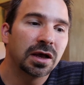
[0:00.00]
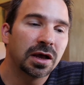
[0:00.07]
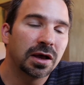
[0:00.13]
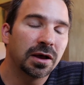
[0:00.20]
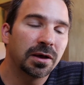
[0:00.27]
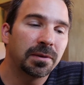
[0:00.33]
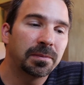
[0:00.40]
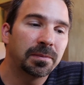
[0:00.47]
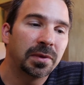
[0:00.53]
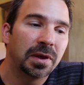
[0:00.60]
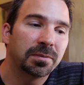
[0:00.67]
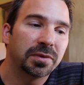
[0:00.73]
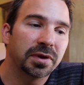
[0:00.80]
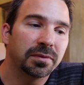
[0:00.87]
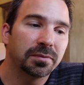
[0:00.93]
Um,
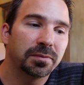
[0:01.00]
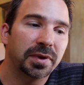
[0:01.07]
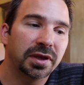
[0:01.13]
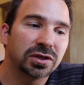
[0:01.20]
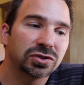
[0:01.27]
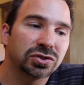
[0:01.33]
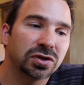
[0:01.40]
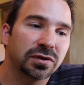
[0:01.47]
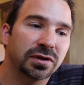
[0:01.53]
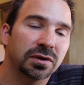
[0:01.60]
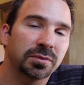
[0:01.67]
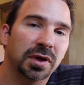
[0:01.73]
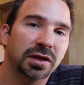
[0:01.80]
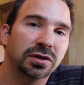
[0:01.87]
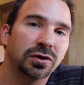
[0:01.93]
but making sure that
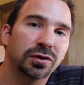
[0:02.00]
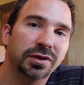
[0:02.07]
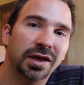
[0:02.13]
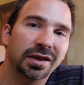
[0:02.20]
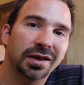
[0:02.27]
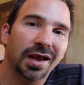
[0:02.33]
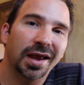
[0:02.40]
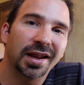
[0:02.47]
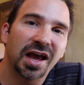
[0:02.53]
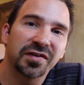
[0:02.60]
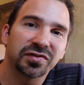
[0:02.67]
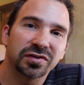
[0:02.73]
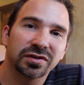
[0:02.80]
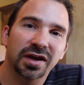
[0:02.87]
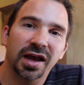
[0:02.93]
I'm not doing that night
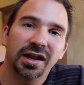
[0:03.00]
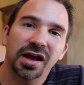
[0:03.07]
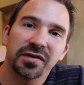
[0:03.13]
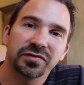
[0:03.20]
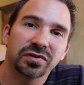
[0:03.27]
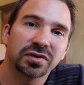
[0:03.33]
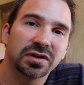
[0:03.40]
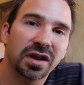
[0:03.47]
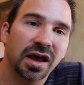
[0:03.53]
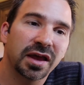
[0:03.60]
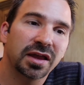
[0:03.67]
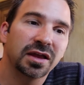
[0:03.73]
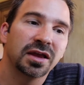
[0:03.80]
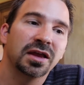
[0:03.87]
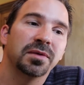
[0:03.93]
after night after
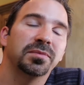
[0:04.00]
night